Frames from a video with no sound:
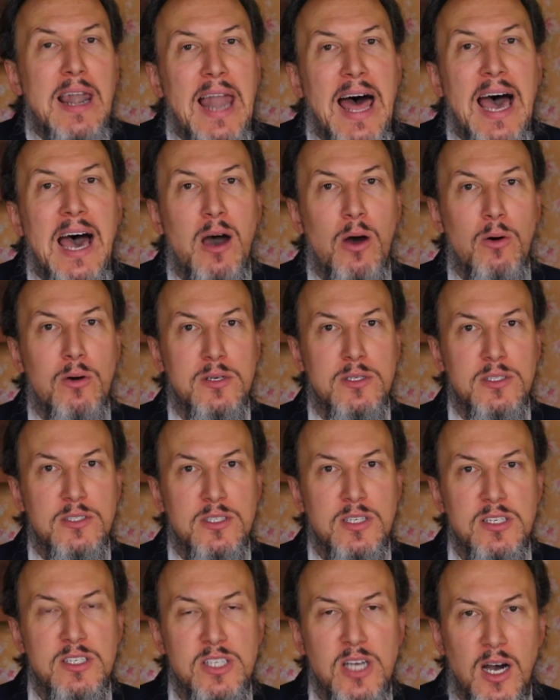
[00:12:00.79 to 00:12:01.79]
allowed
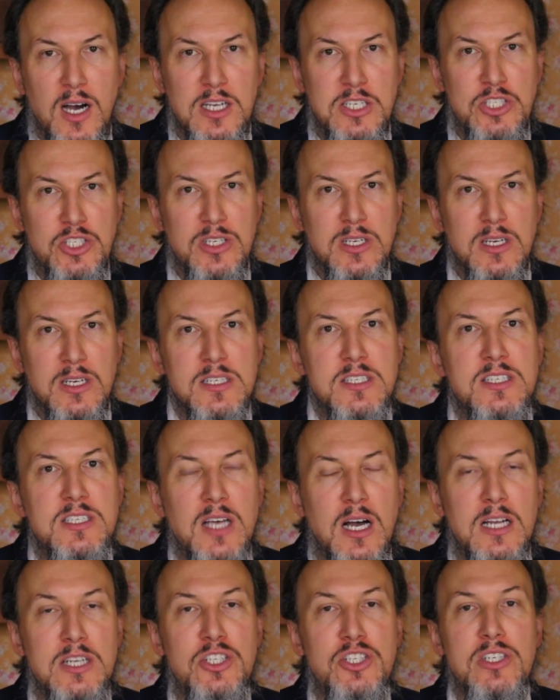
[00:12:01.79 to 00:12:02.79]
to touch
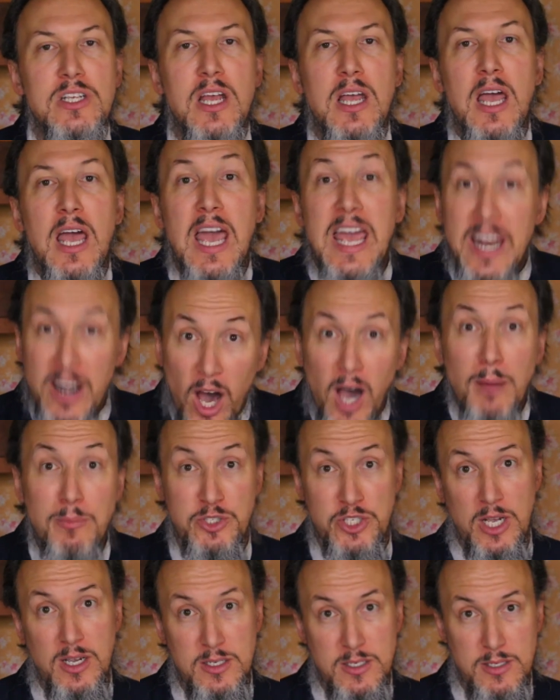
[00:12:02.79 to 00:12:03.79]
such an
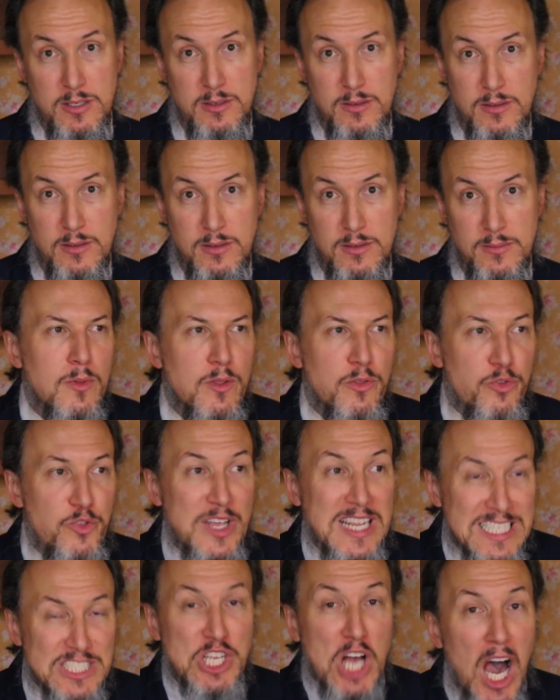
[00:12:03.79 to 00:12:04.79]
object.
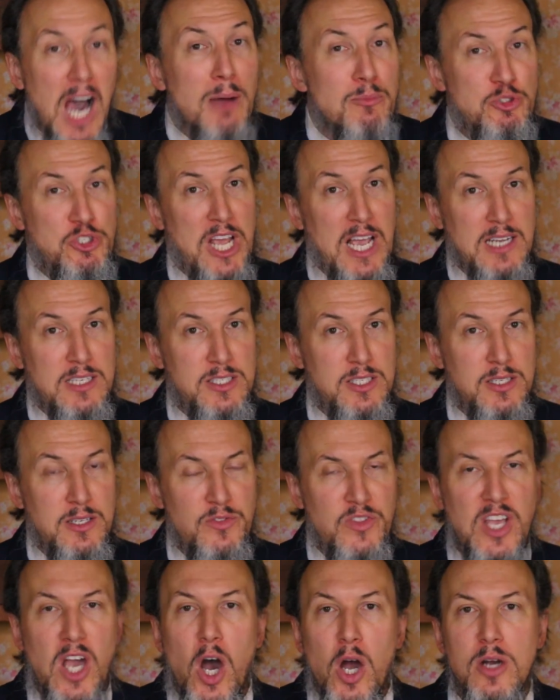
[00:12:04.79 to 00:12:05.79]
This object,
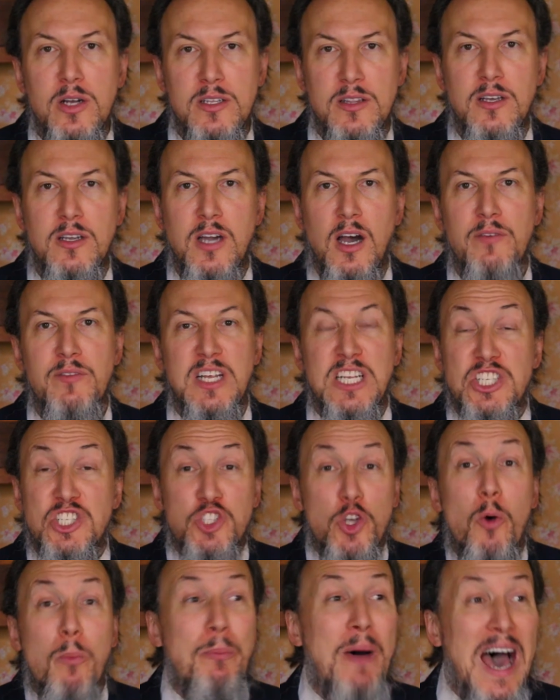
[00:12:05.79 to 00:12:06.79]
the Ark of the Covenant, is
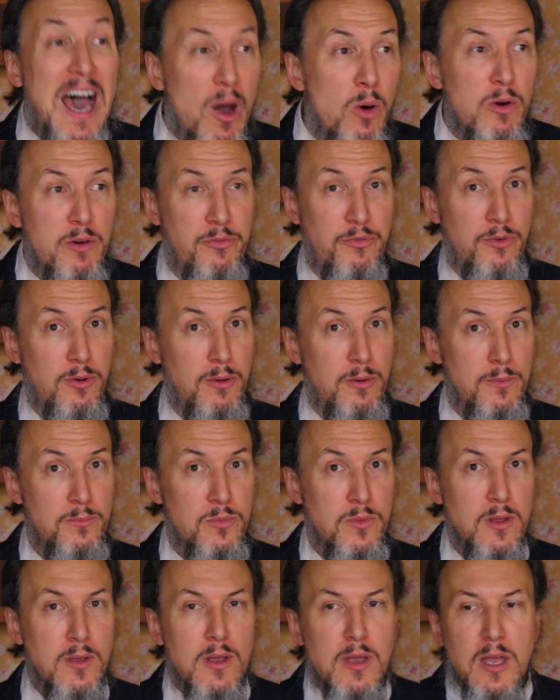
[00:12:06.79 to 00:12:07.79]
so powerful.
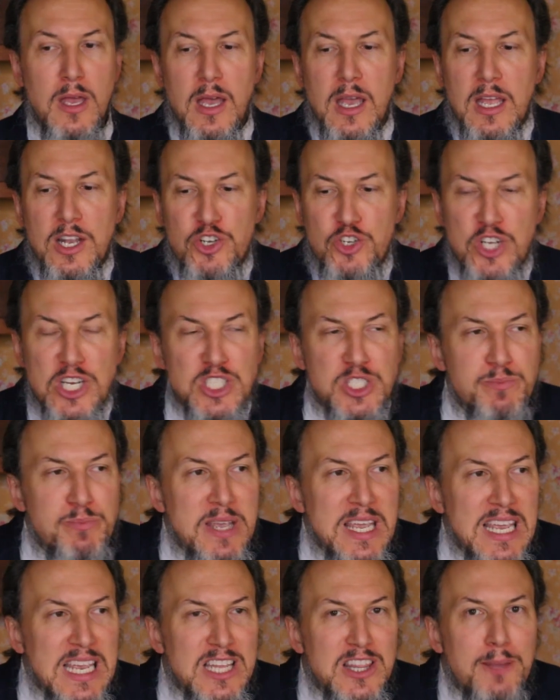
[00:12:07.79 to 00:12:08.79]
Just
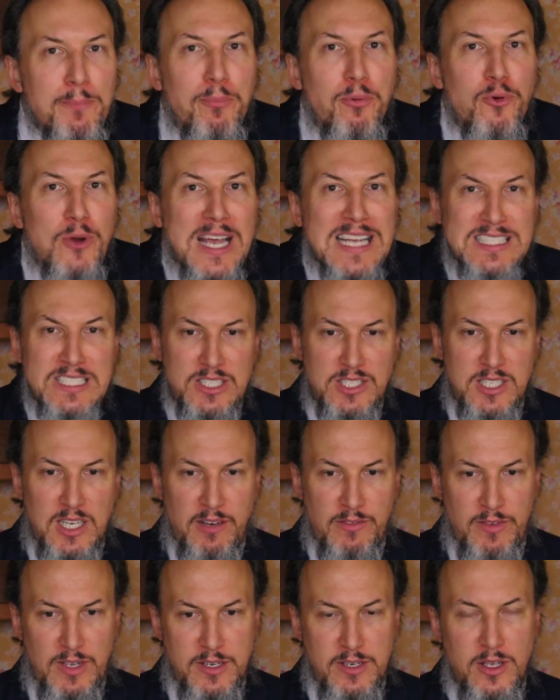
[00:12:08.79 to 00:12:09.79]
being in the presence
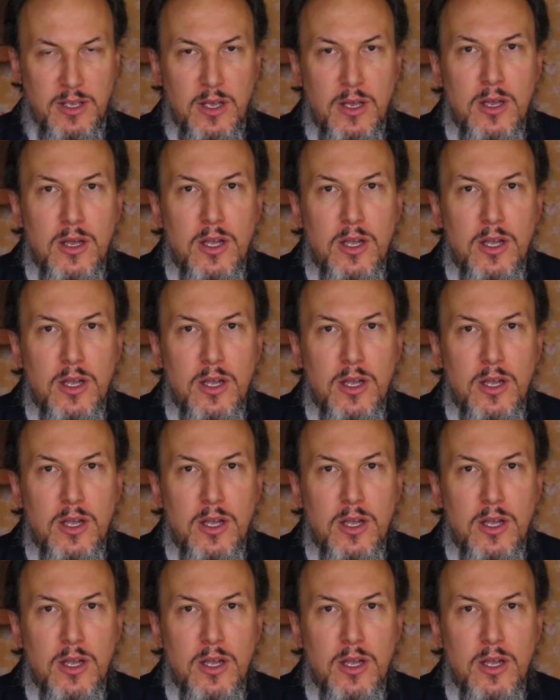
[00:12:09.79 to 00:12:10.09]
of it